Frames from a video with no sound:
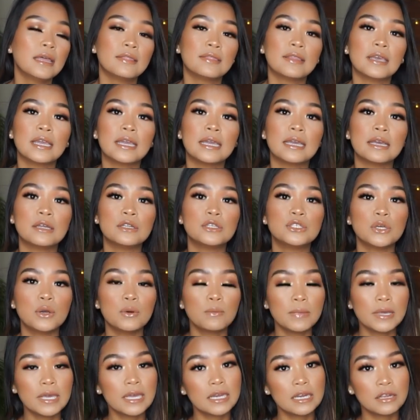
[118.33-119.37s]
they don't
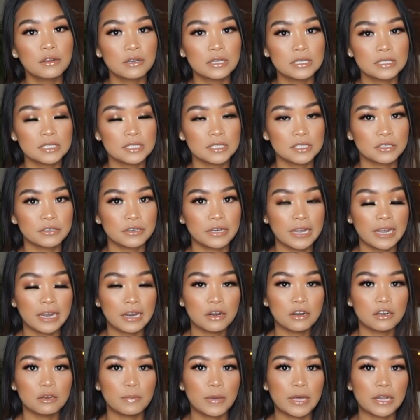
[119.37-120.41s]
make any creases in your
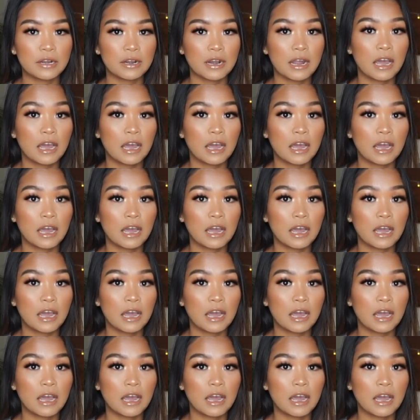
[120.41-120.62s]
hair no matter